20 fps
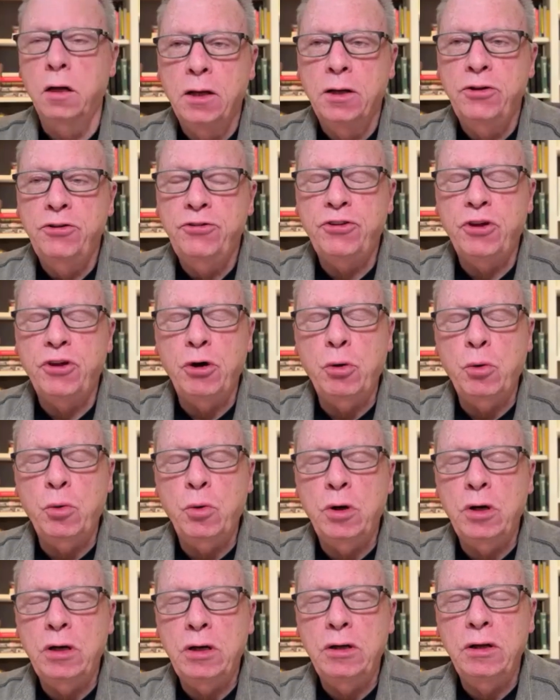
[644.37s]

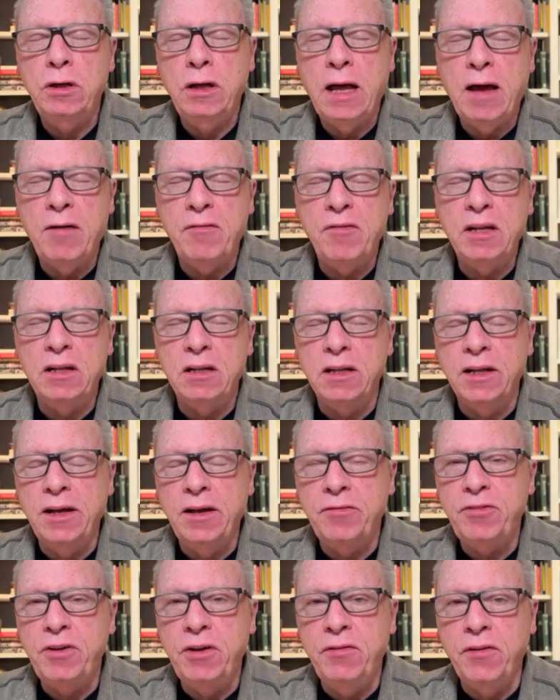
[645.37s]
So having
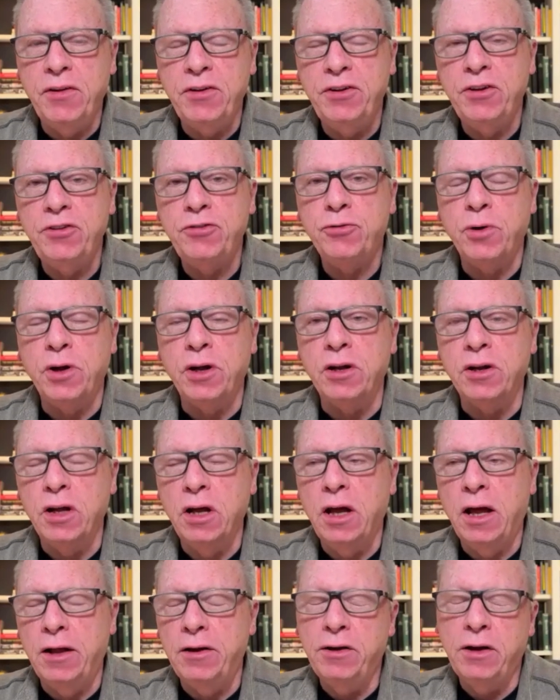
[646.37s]
lived in the district
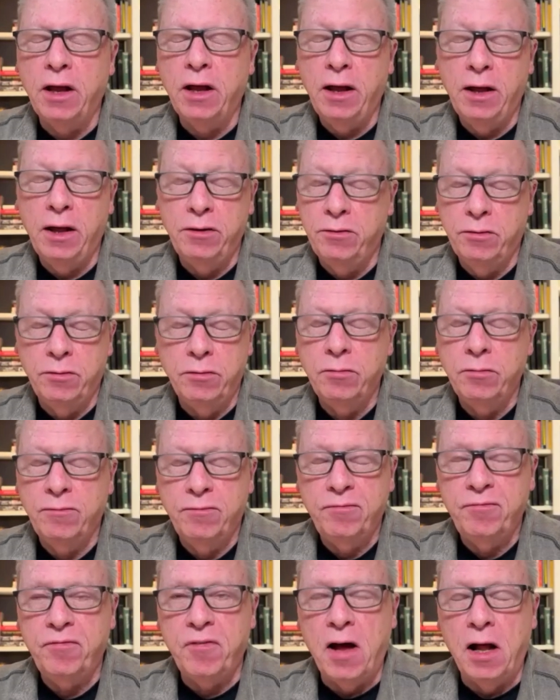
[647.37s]
and
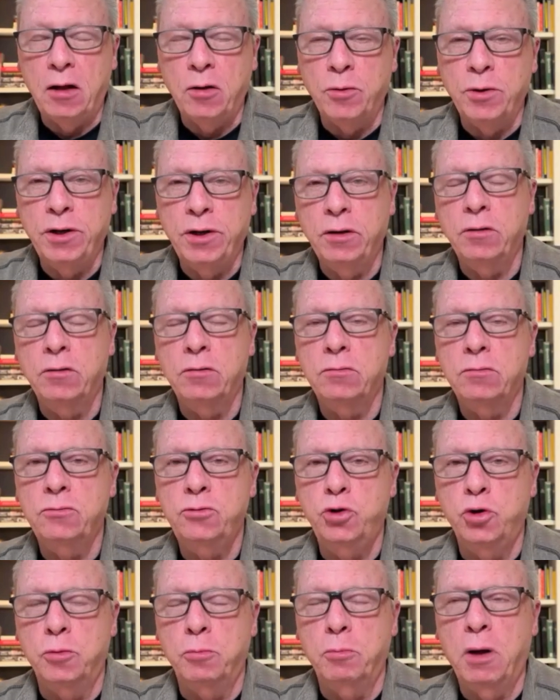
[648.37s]
following
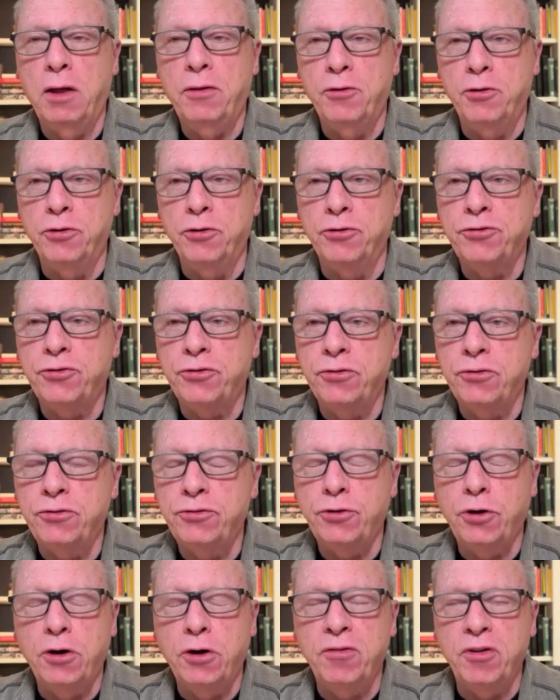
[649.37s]
your mother's
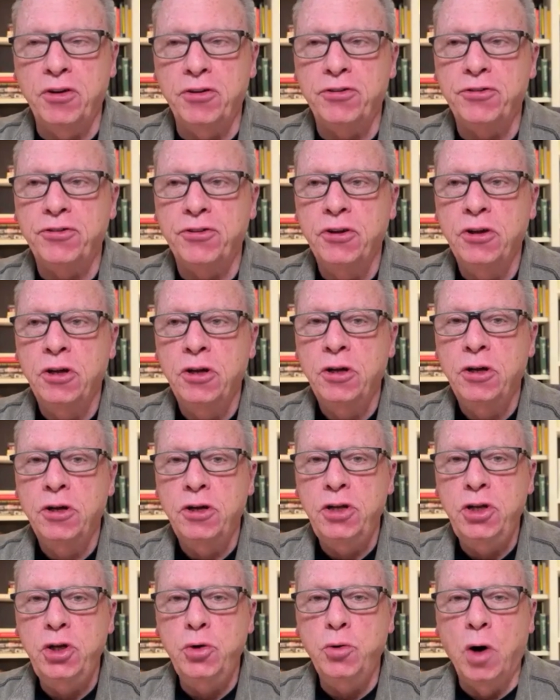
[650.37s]
service,
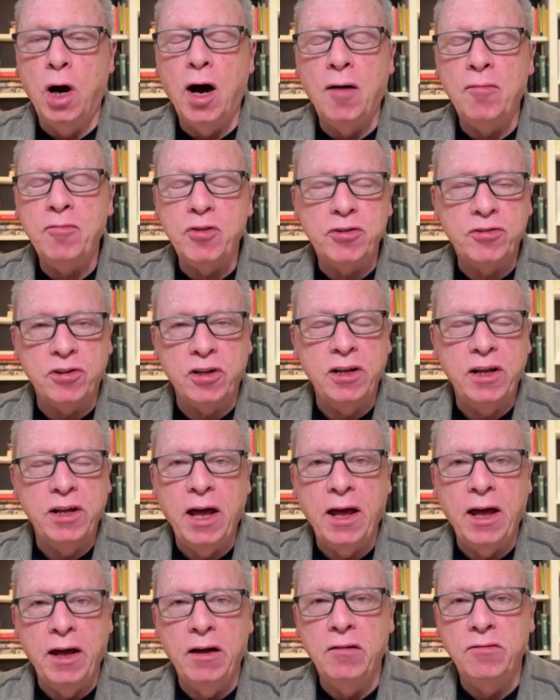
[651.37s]
you obviously
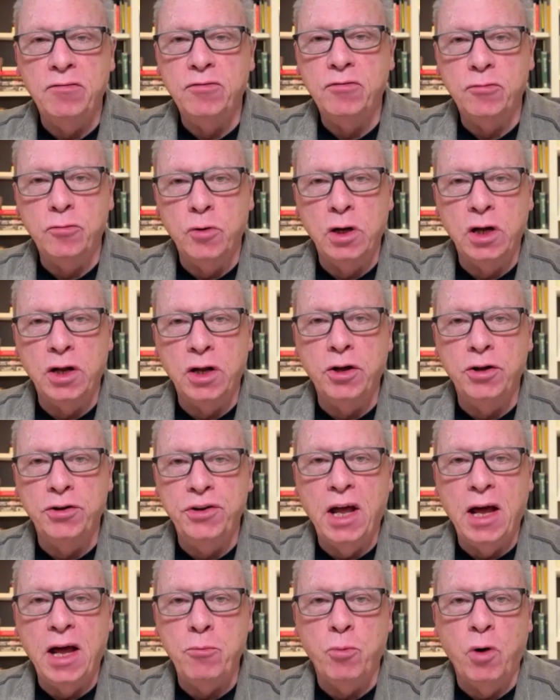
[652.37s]
have really good
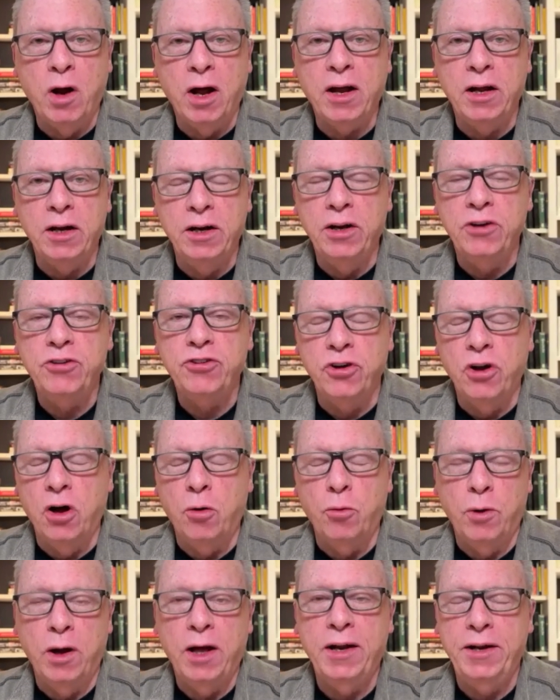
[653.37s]
name recognition
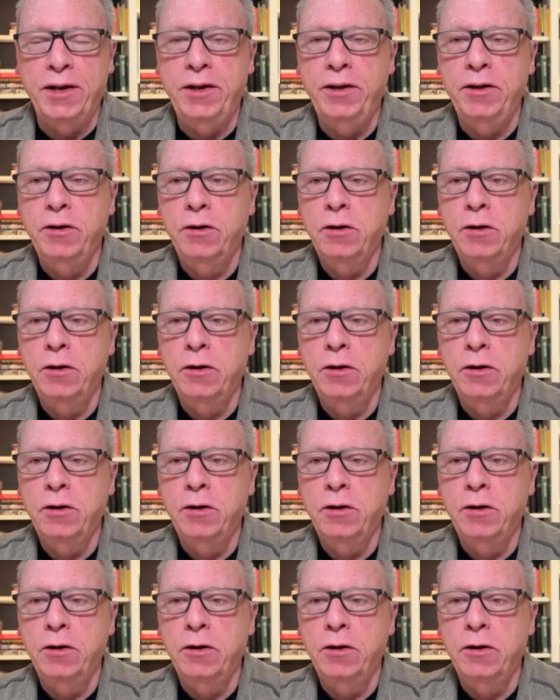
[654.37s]
already.